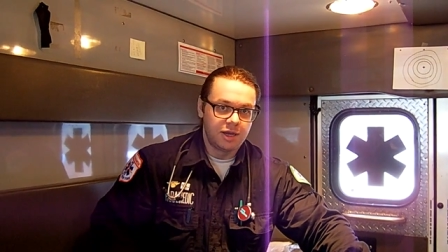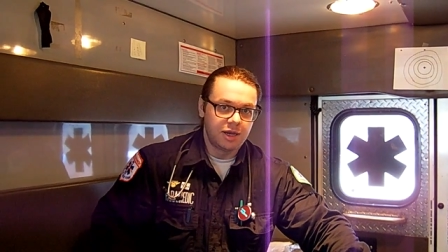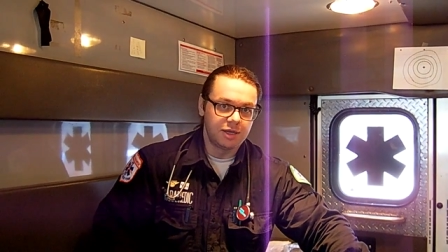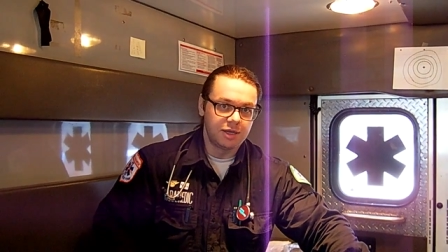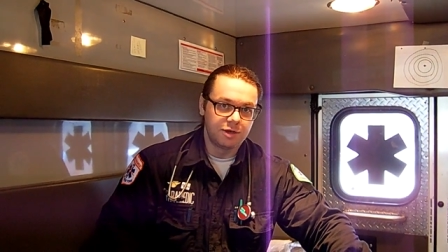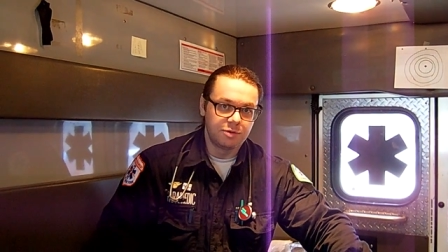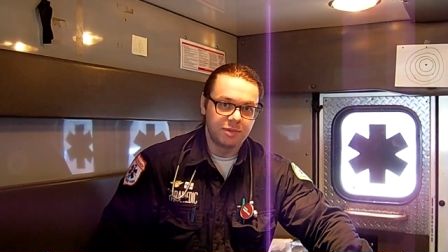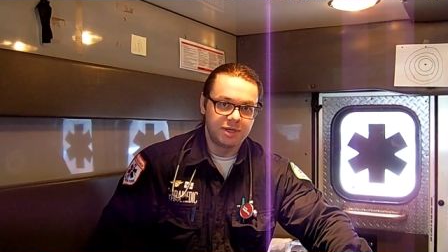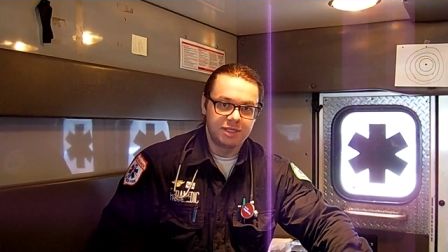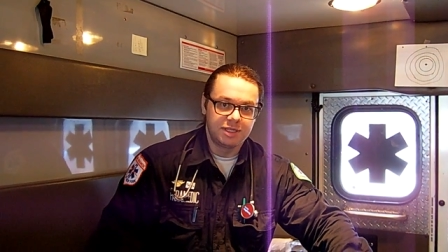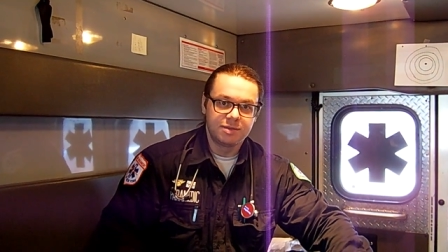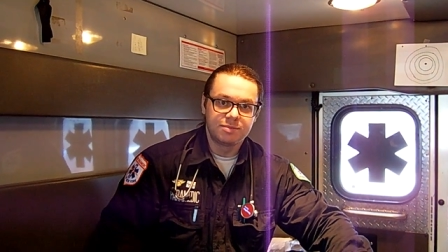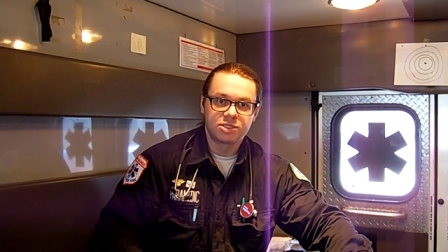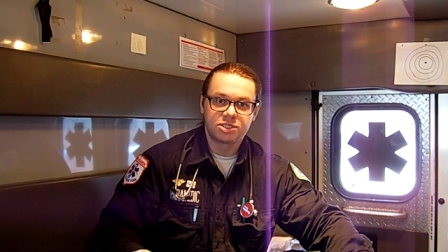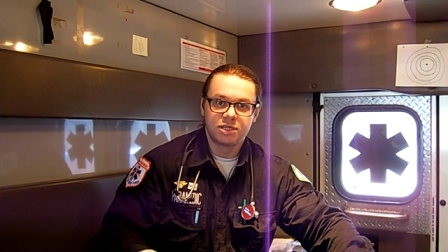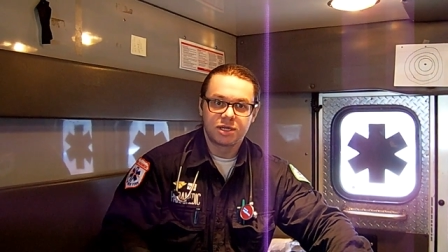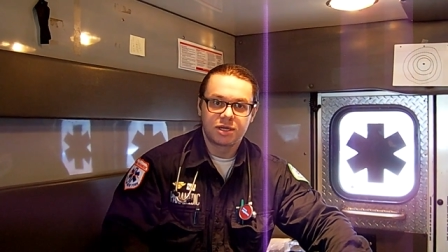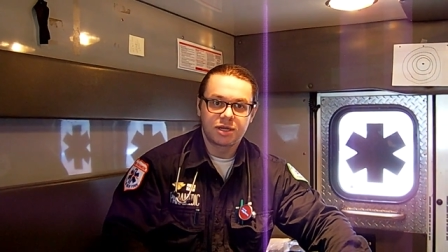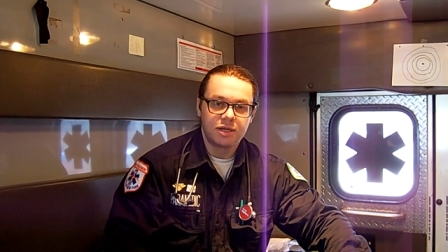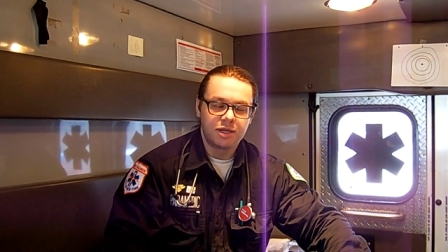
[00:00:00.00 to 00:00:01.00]
Hello, my name
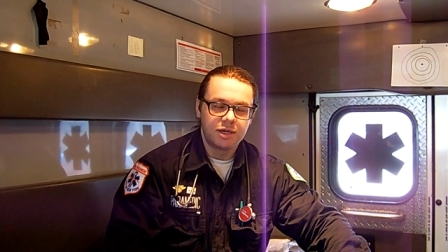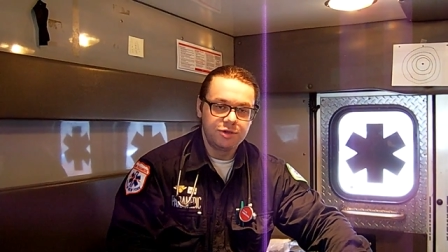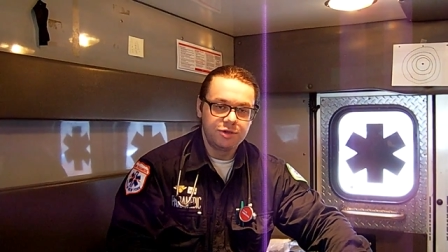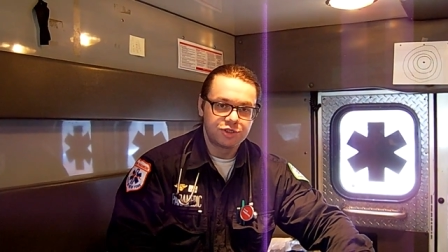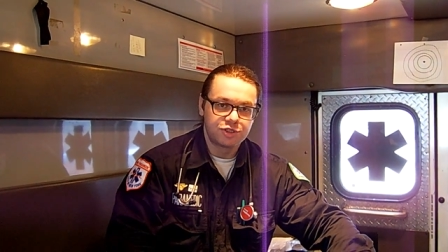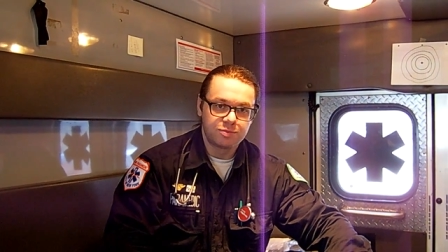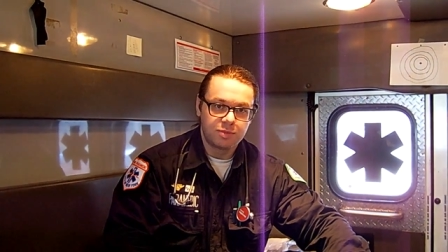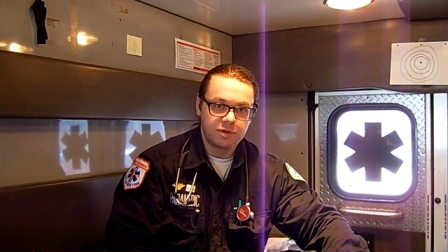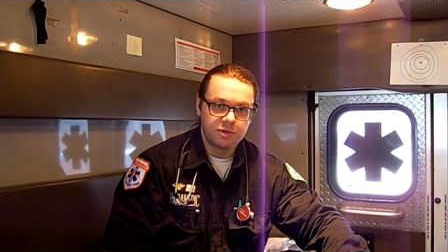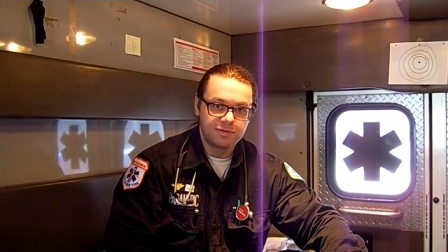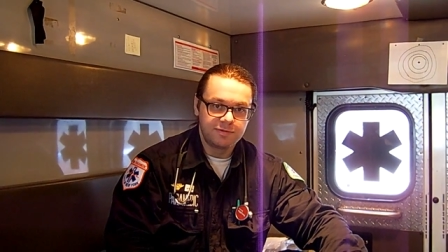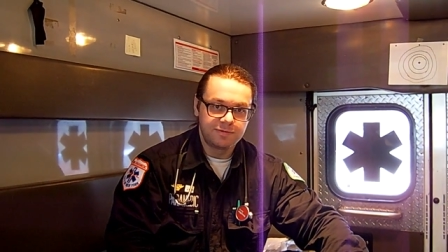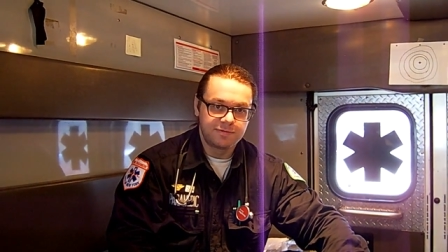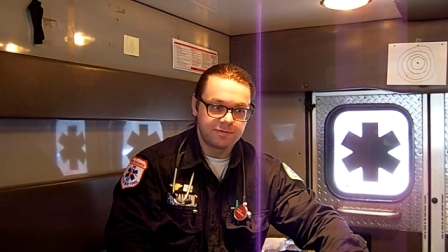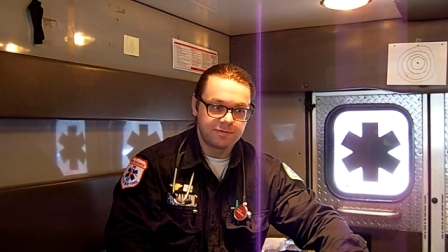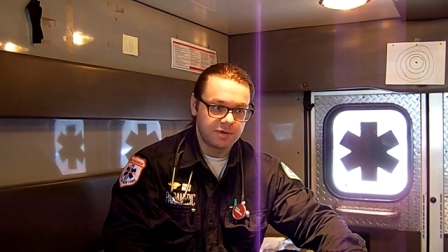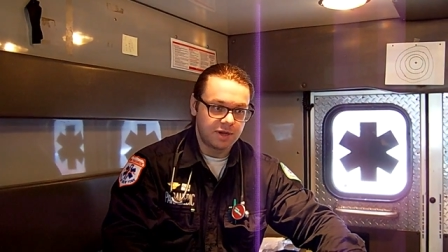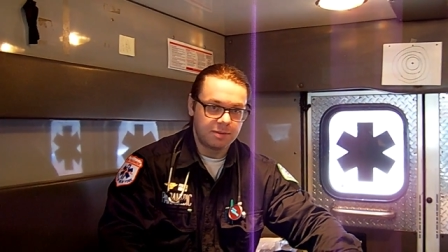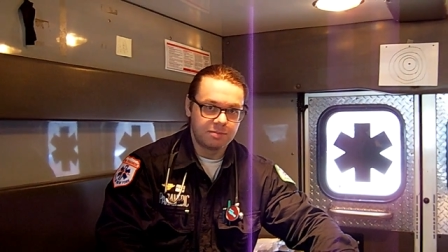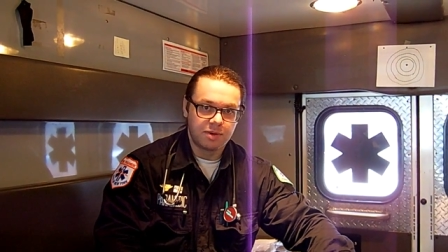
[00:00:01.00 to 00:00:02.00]
is Nikolay Yusupov.
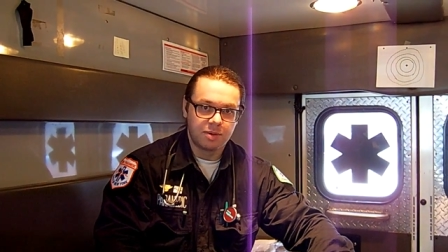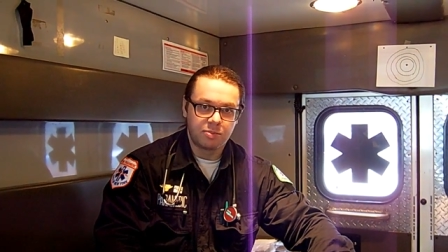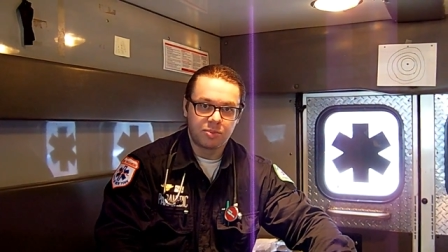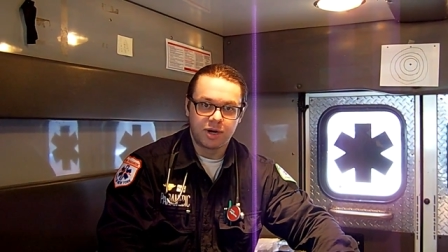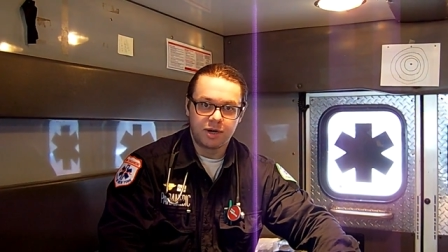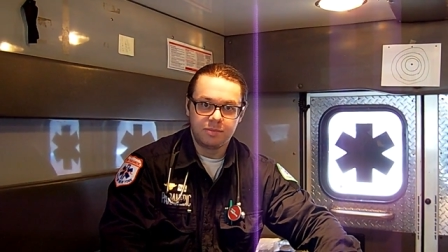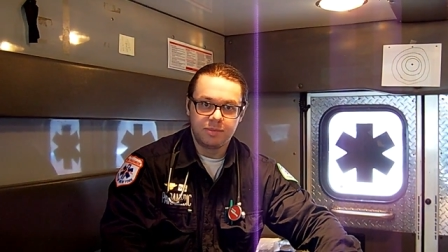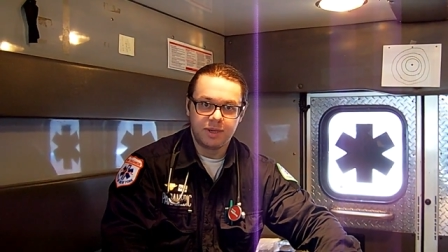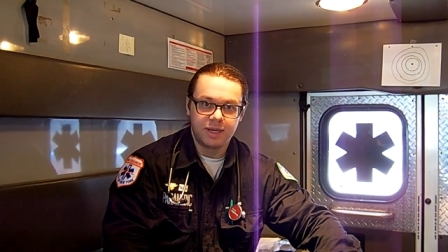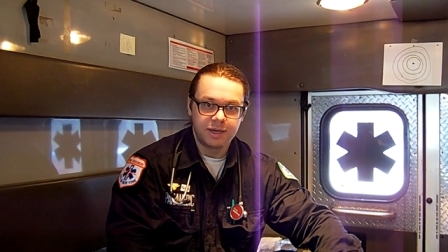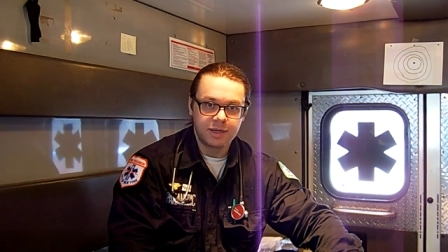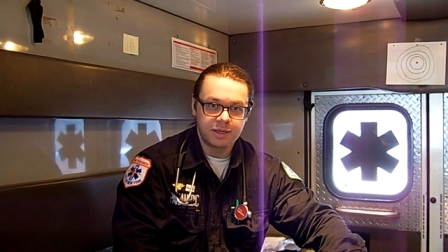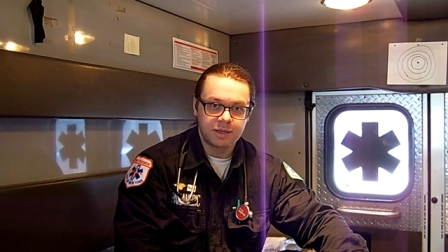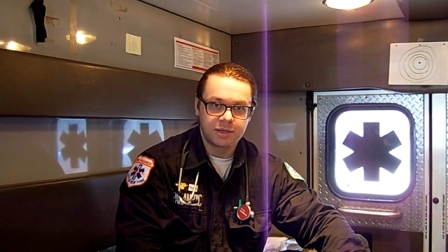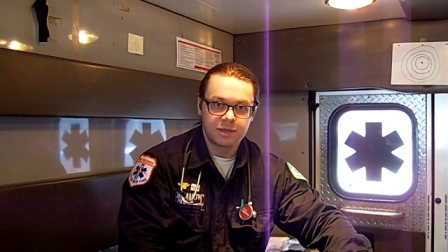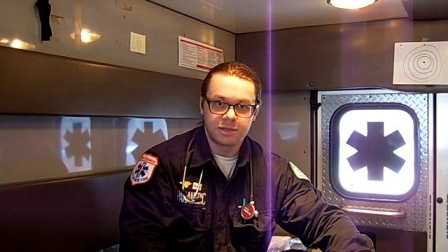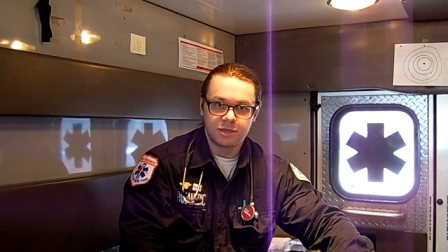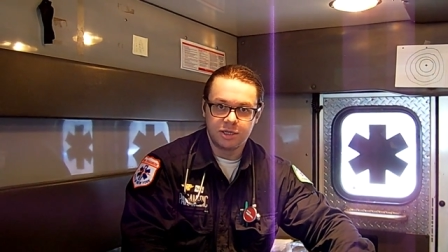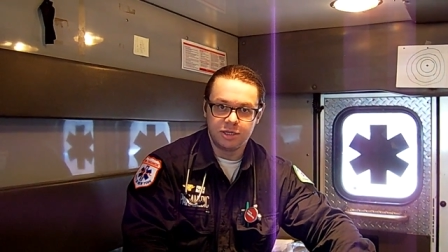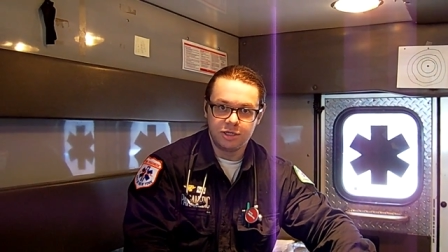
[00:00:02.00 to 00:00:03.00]
I'm a paramedic
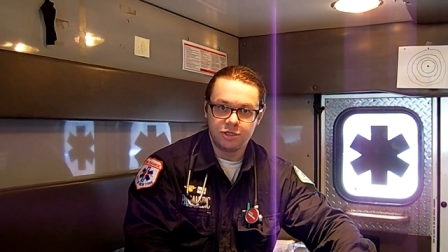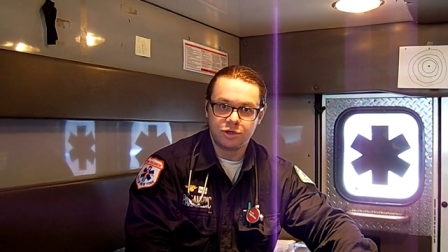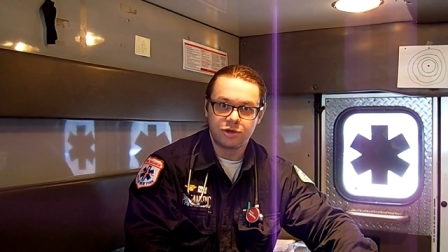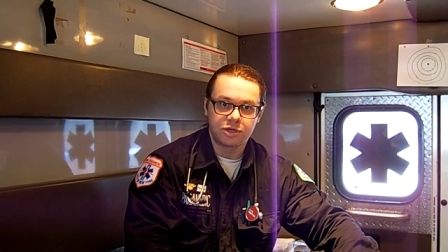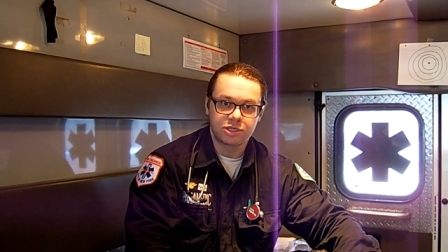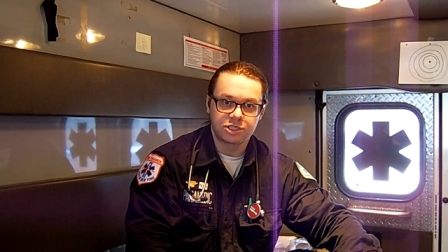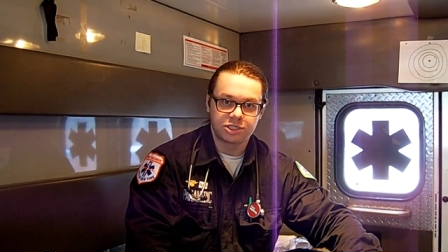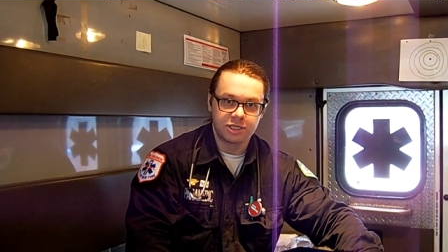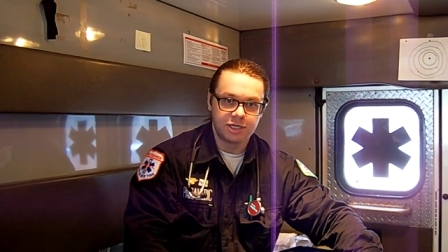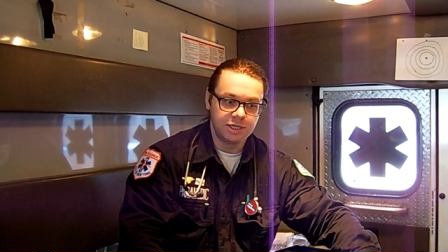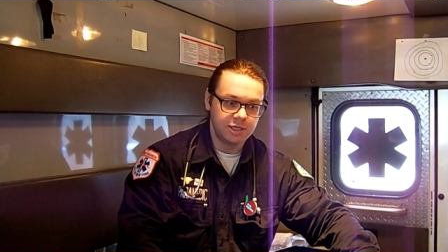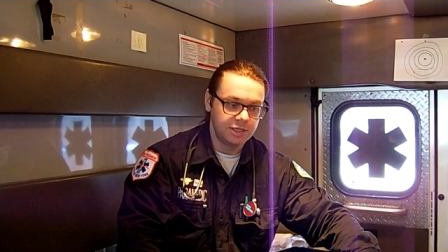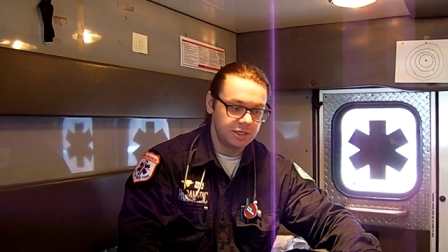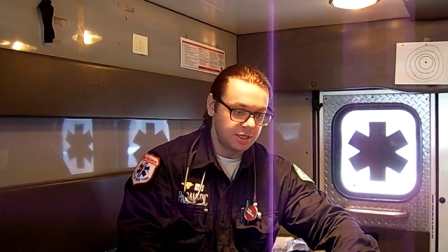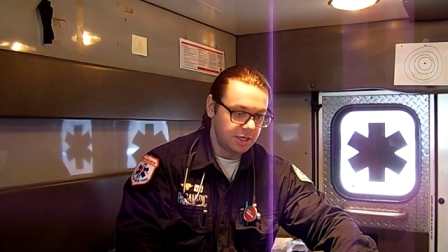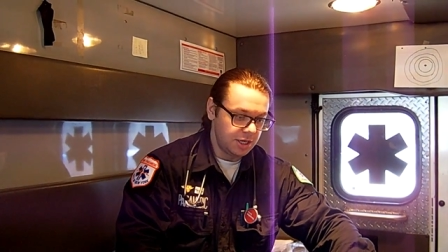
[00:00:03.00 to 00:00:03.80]
in New York City,